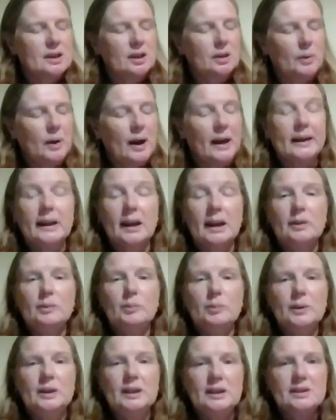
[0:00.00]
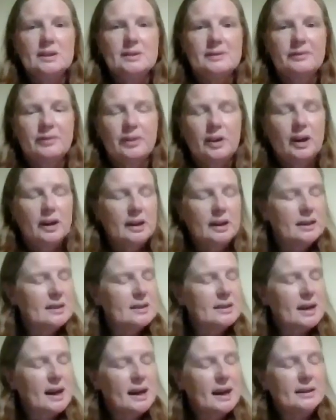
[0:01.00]
So again, we need to
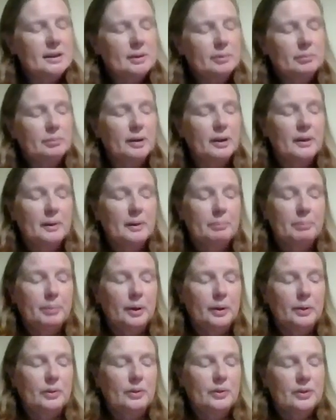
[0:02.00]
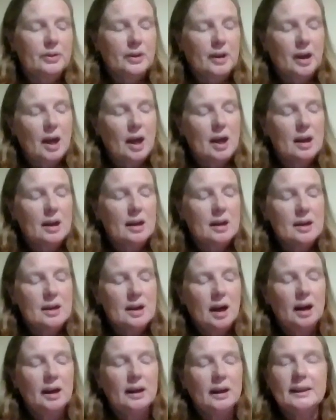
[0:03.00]
find a number that both
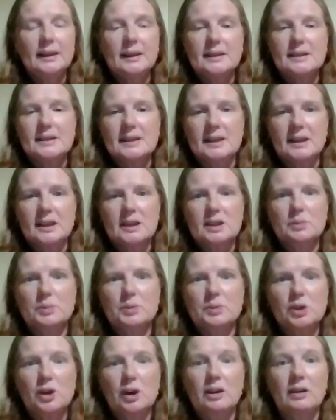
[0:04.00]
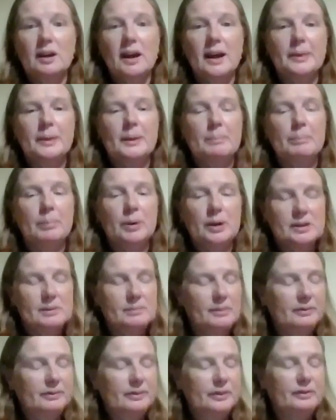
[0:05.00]
9 and 6, which are at the
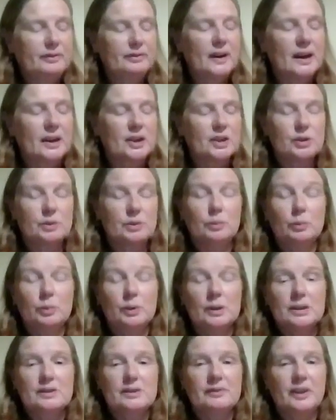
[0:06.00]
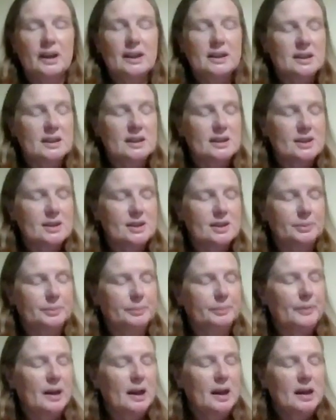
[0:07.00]
bottom of the fraction, will divide into.
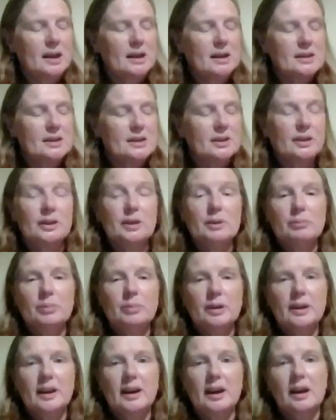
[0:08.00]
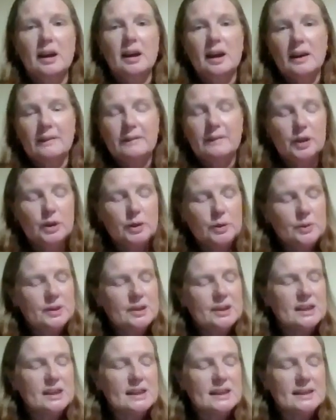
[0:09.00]
So the number that I have
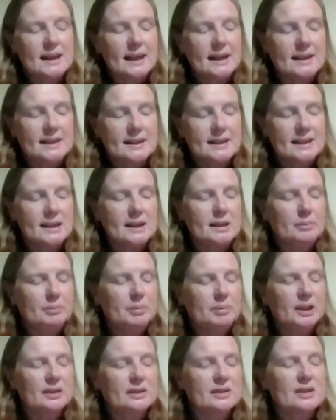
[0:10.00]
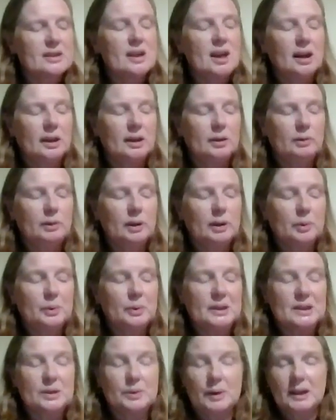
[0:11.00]
used is 18, because 9 will
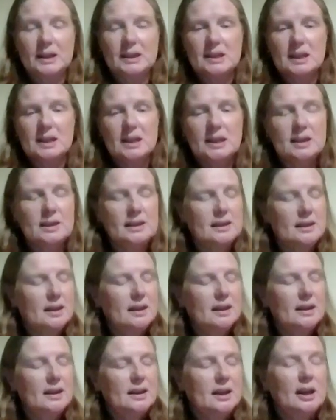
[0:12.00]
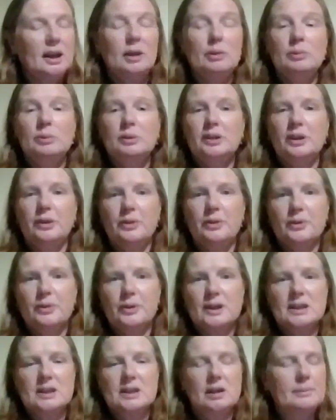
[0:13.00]
go into 18. It will go
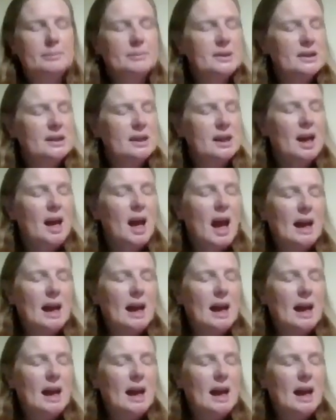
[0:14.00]
3 times.